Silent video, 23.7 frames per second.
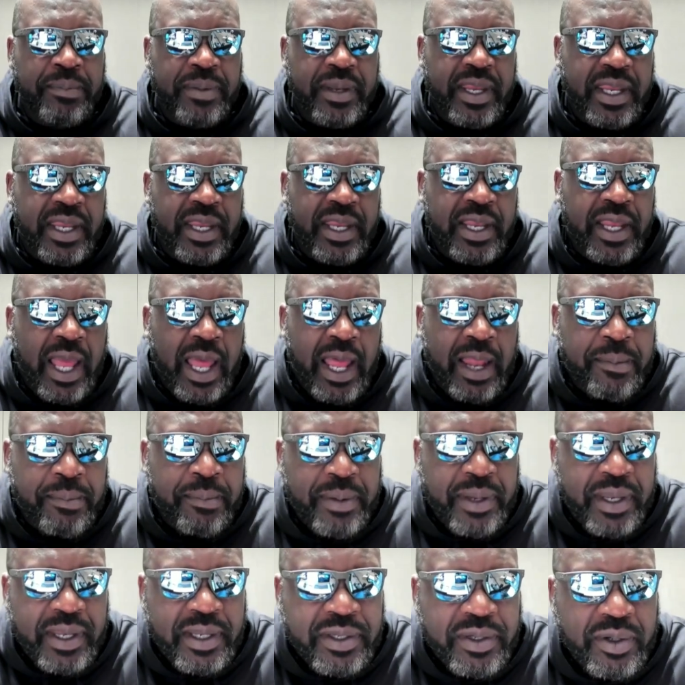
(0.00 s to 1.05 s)
be
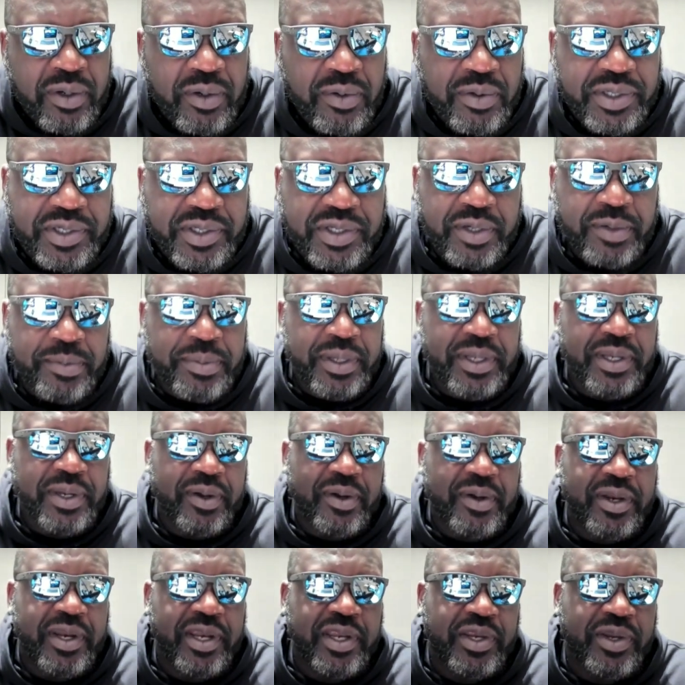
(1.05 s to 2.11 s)
I'd be doing what you'd be
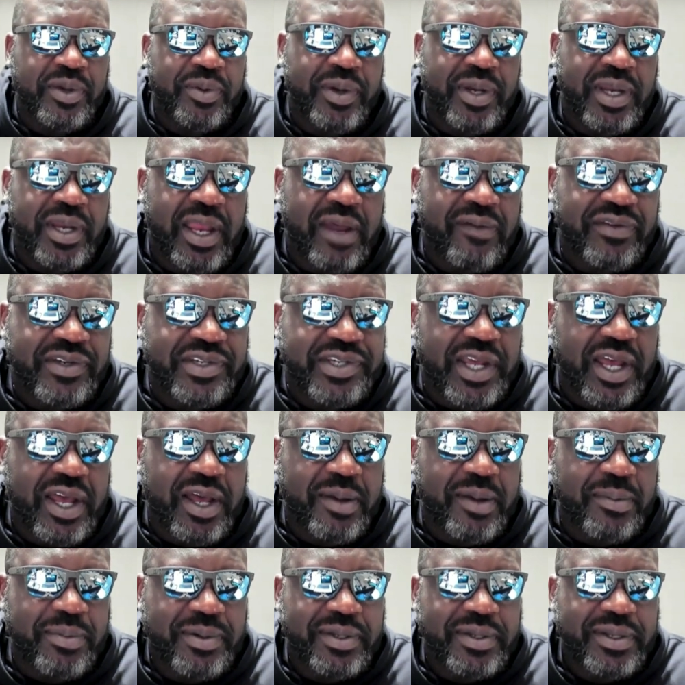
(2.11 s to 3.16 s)
doing, and you wouldn't have a
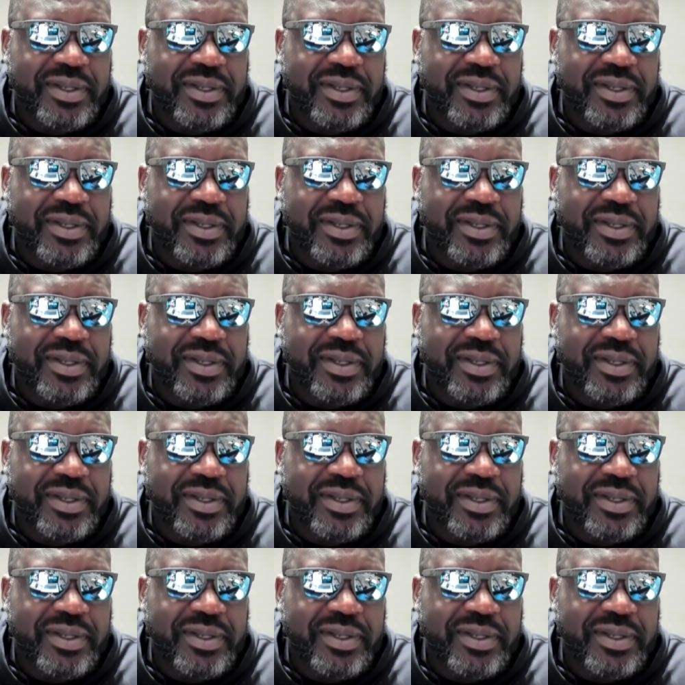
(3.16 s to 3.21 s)
job.